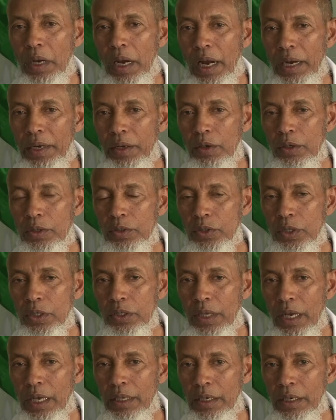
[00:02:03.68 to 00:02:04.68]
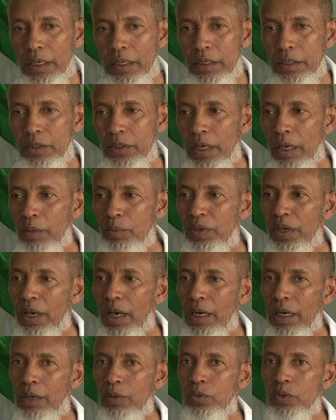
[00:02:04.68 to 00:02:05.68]
add also the other, it can be
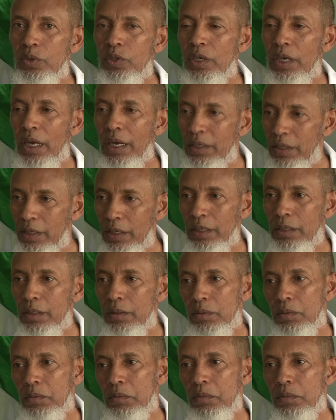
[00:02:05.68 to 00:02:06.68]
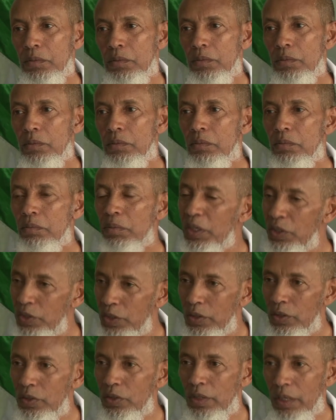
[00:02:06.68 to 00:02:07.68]
around 300
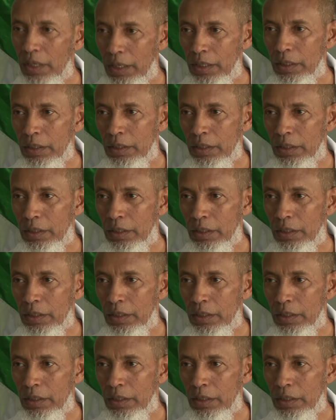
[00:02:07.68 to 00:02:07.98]
patients daily.